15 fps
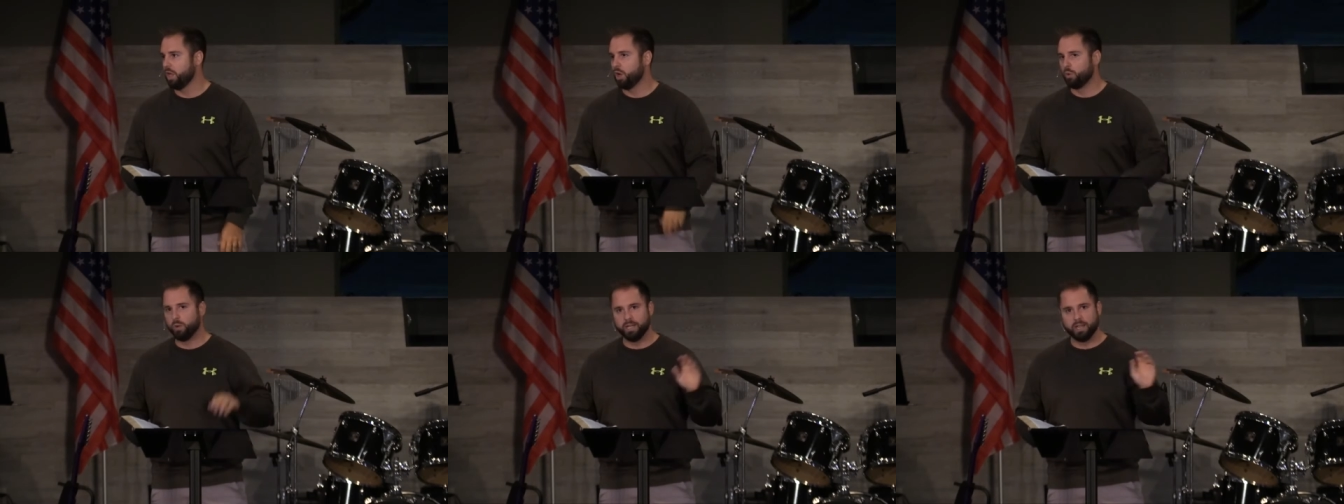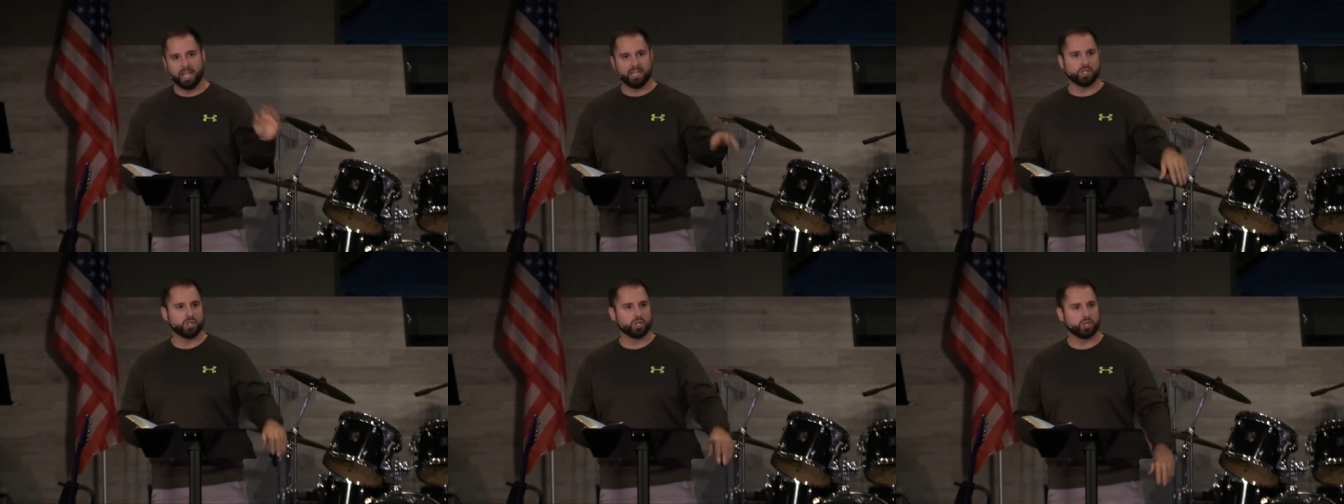
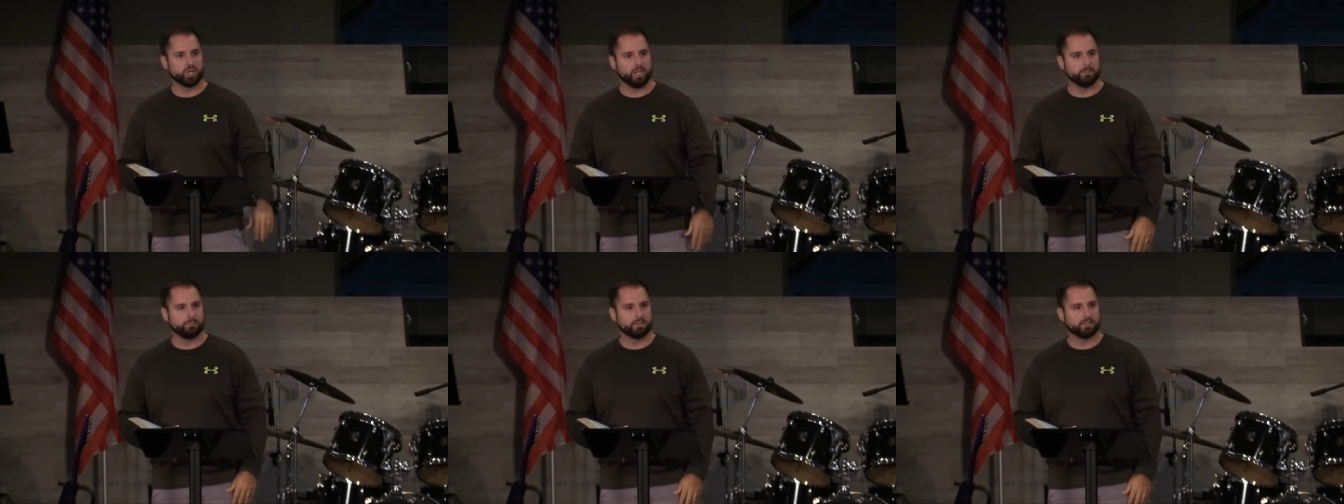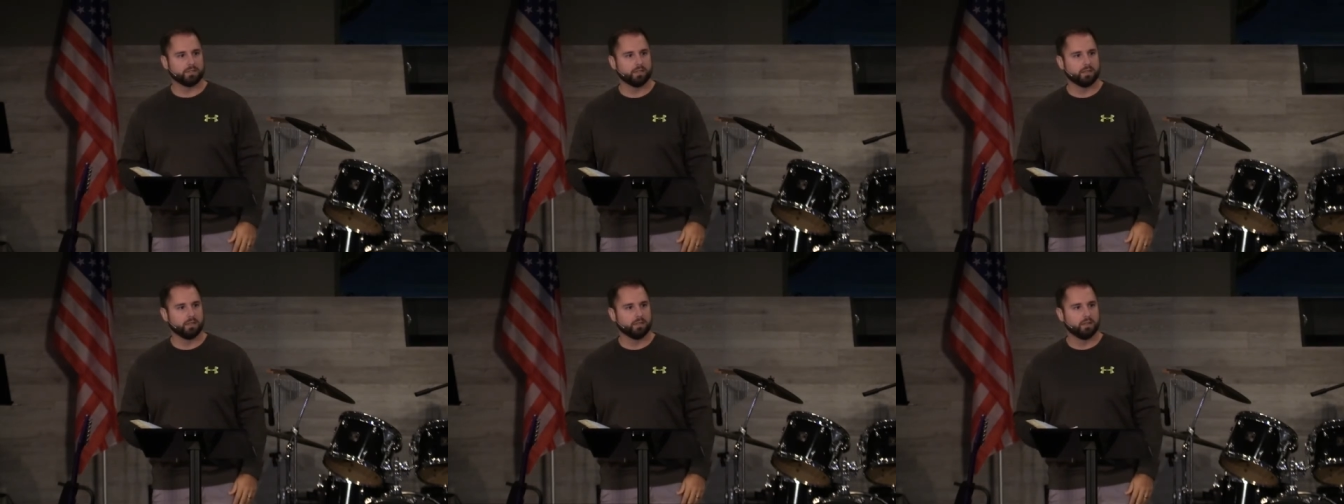
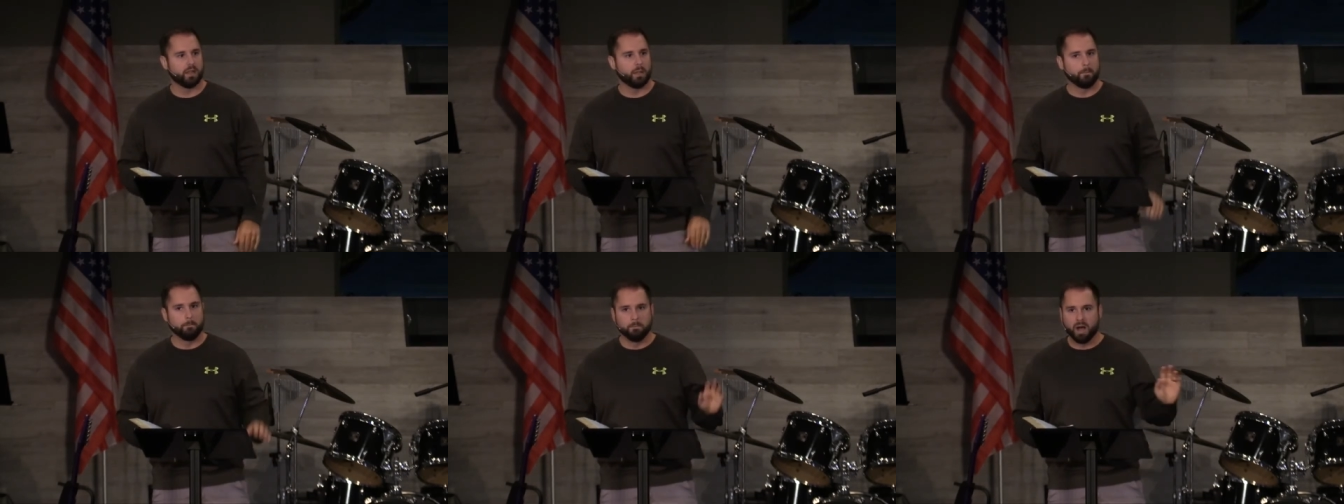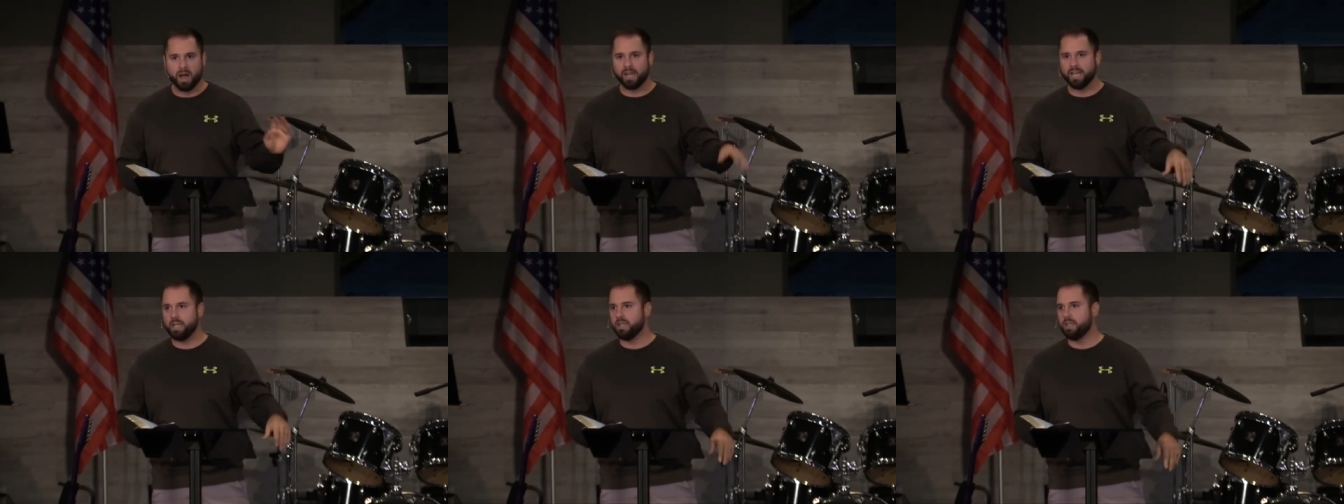relationships,
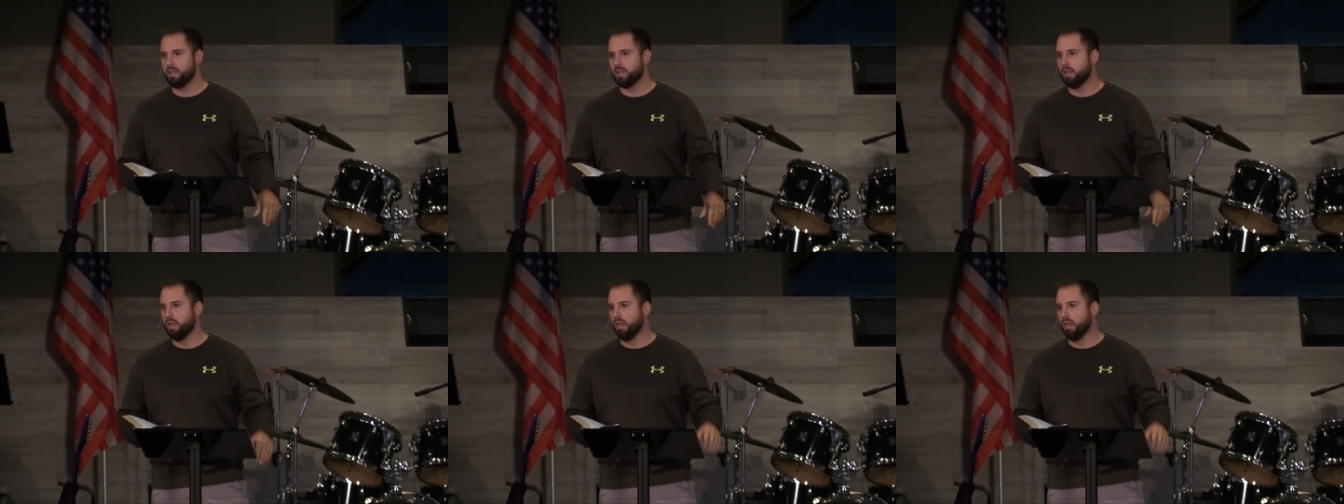money,